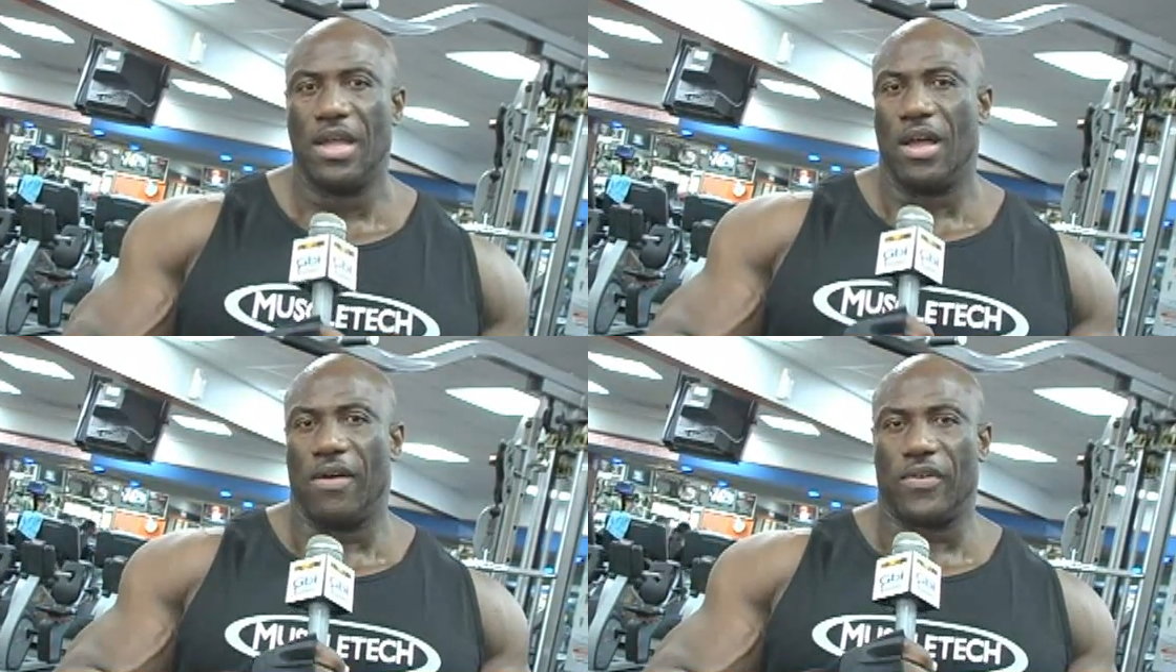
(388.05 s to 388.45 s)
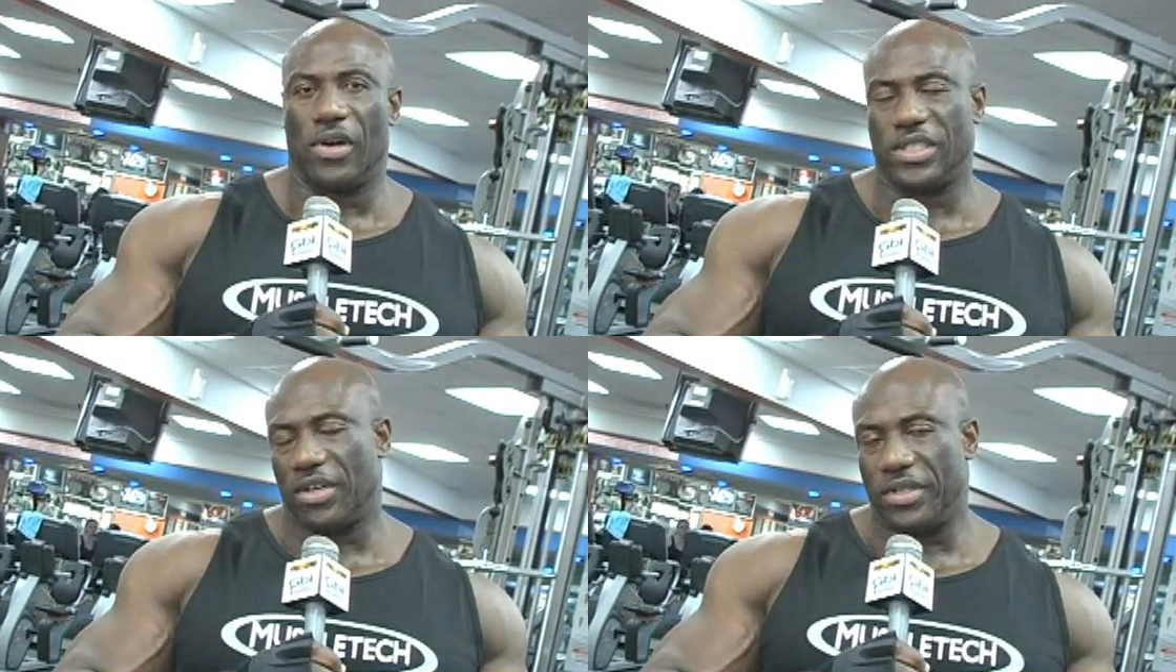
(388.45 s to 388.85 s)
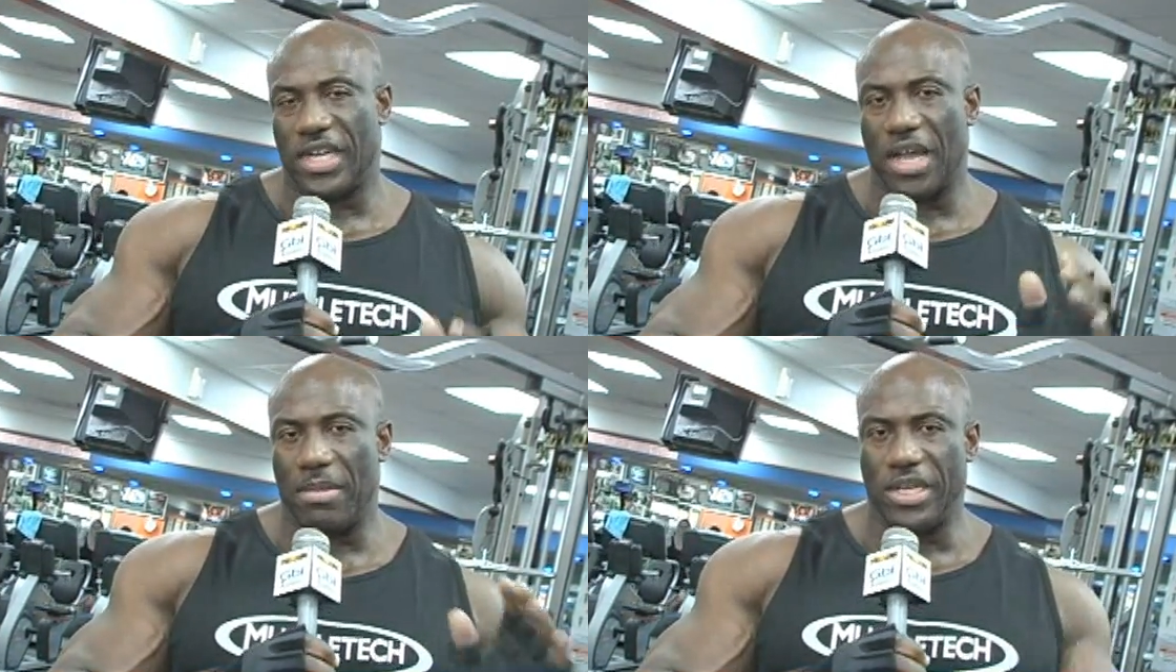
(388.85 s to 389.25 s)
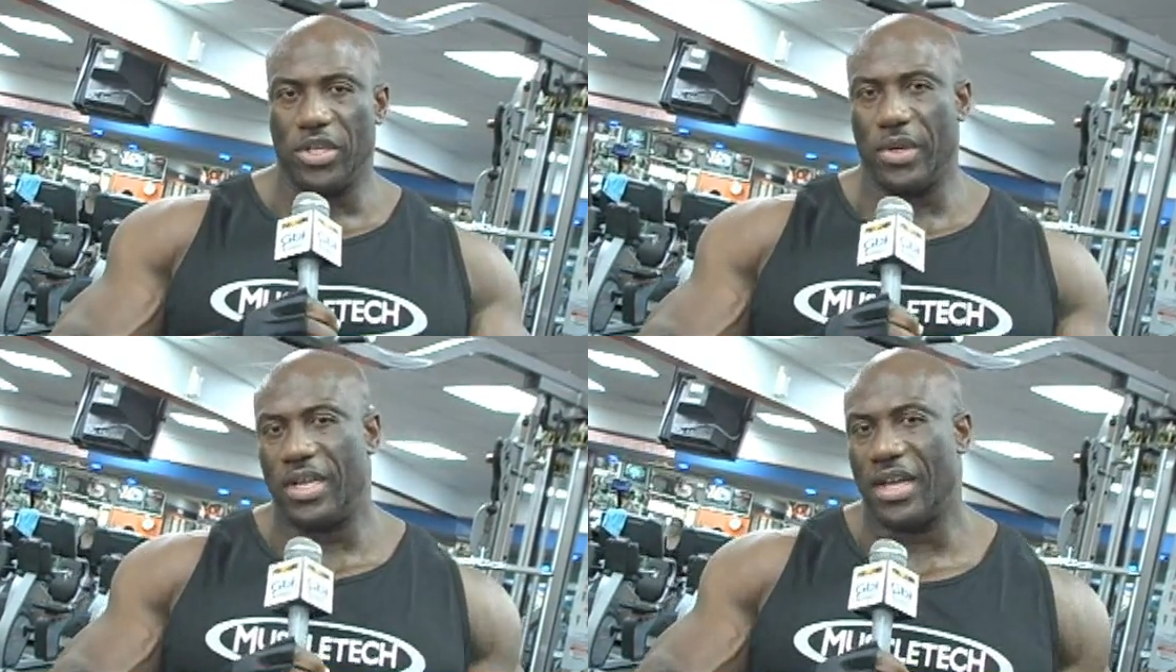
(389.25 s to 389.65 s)
Of course, every time I
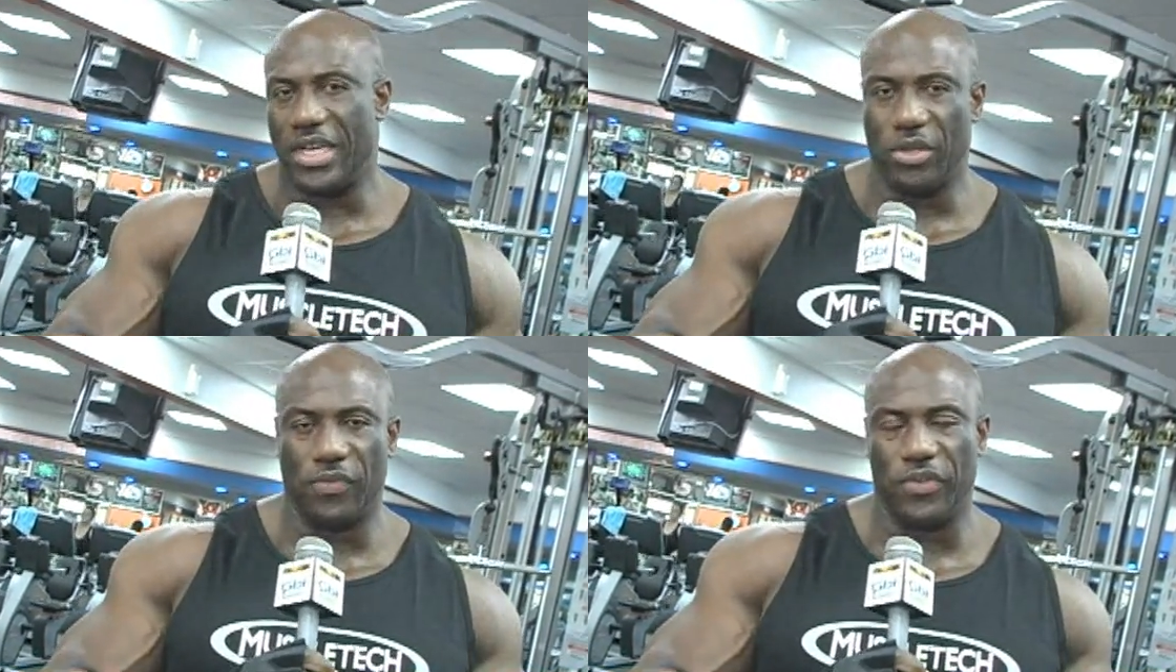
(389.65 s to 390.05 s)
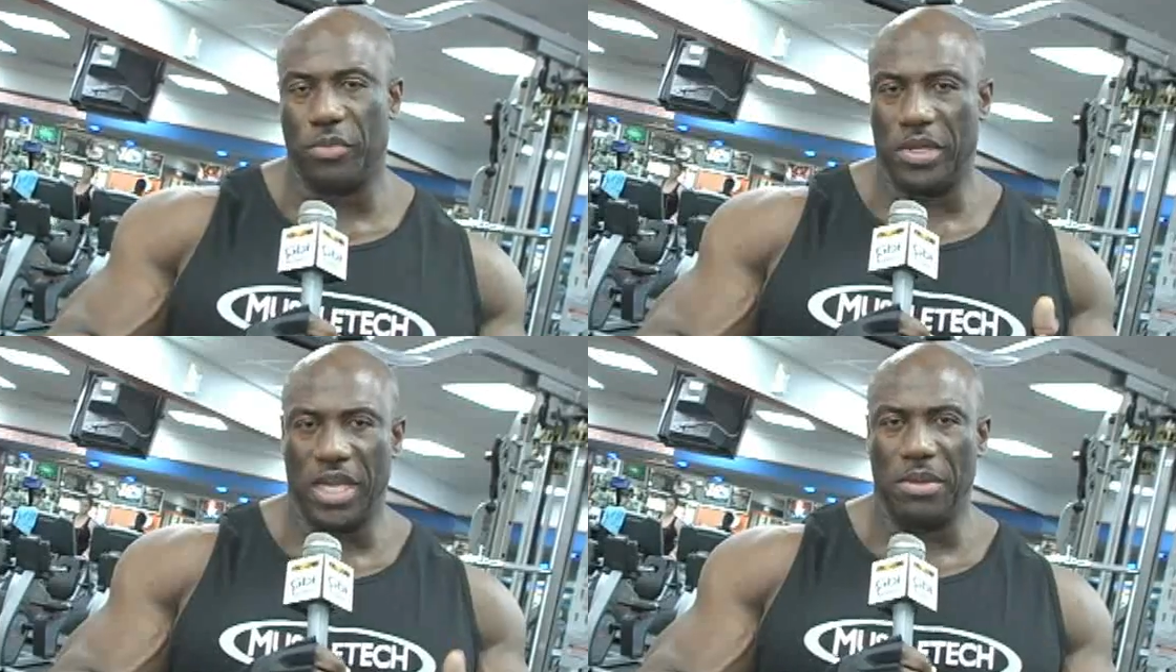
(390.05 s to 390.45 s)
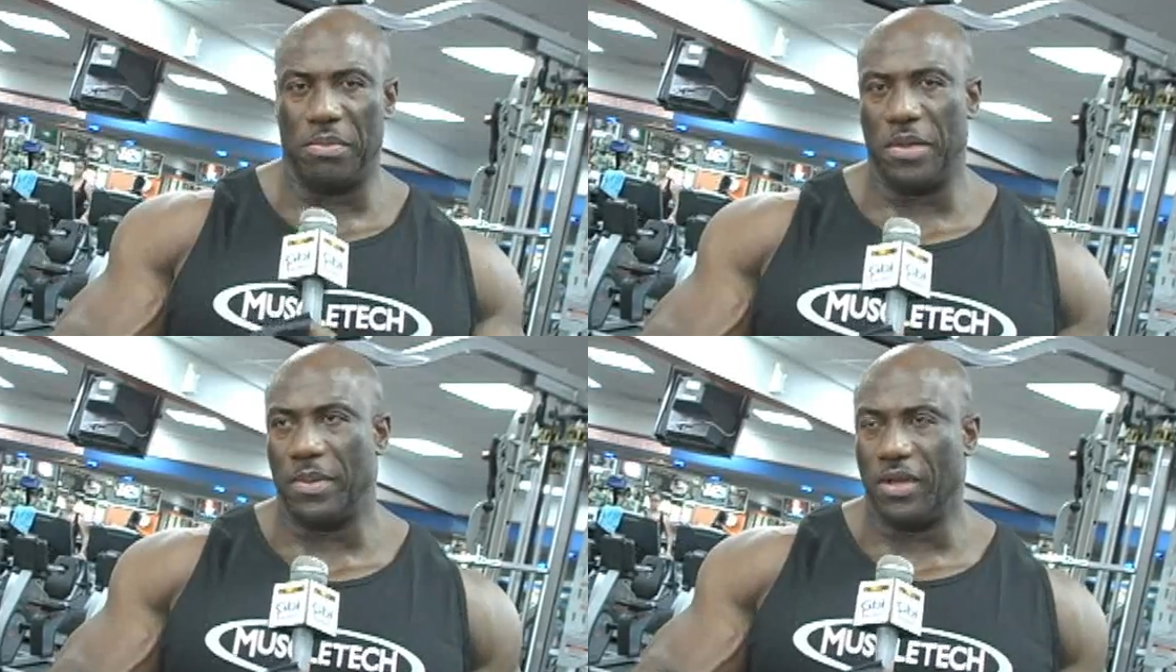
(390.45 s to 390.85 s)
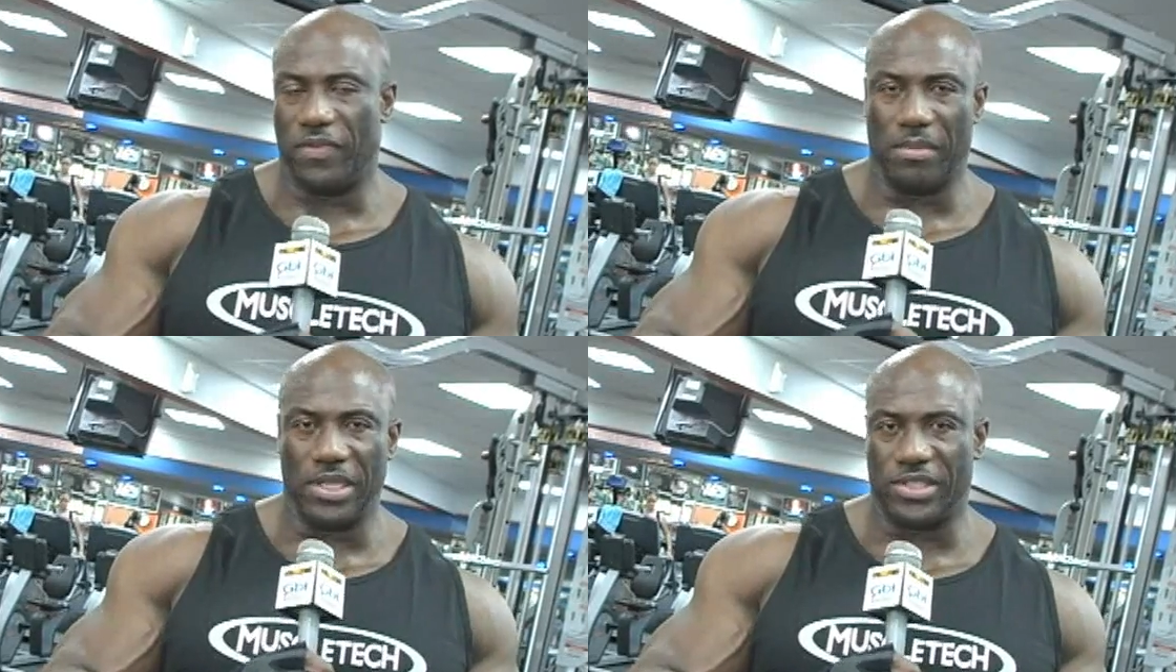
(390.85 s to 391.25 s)
do it for you Bahamian people and
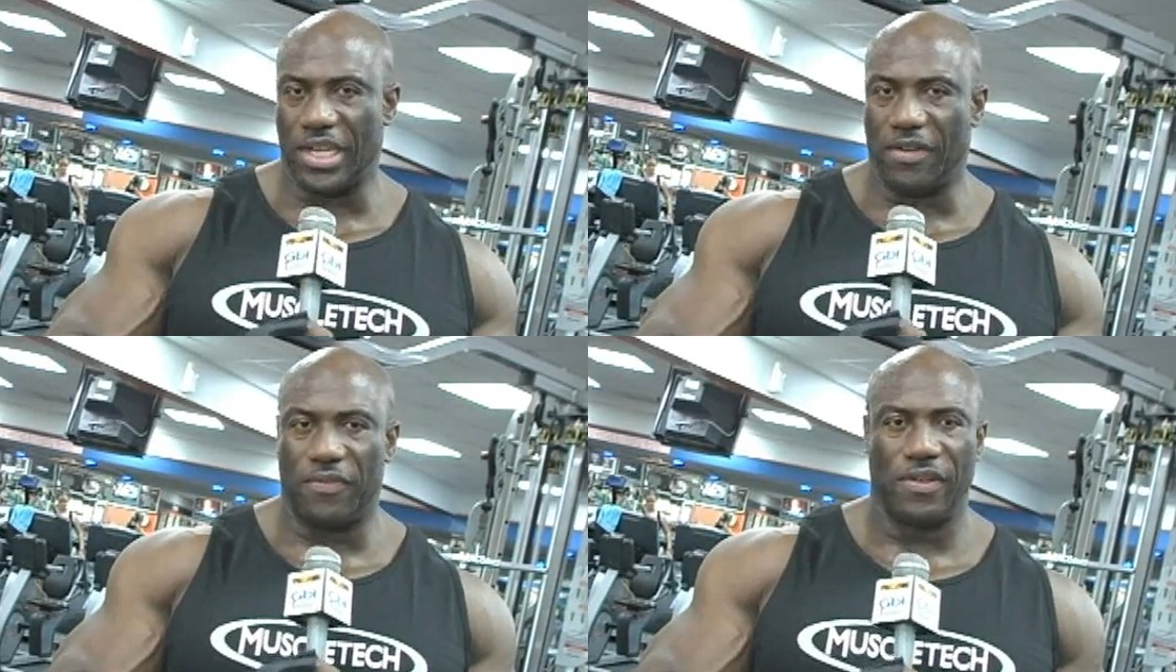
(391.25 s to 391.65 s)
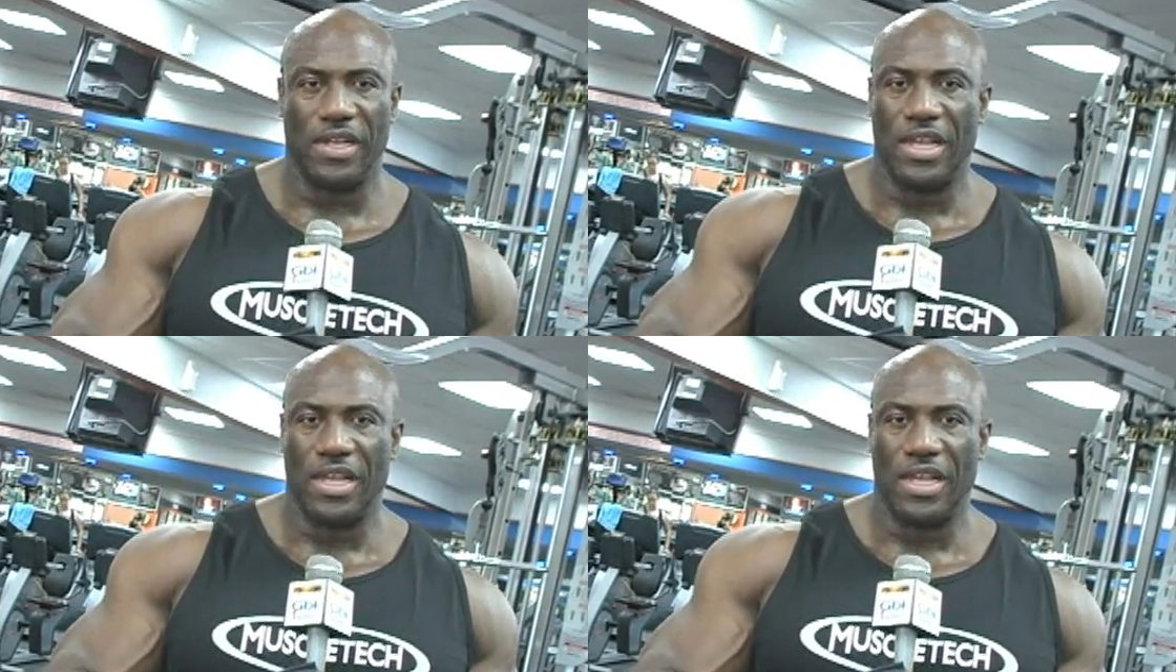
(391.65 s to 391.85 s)
for myself,